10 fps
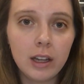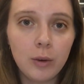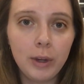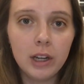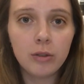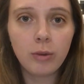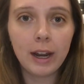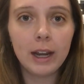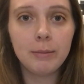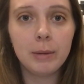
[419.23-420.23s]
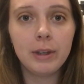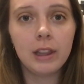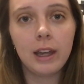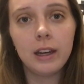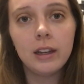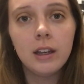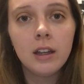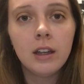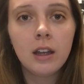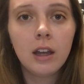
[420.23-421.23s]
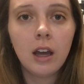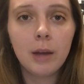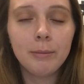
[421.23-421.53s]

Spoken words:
and we can write maybe like a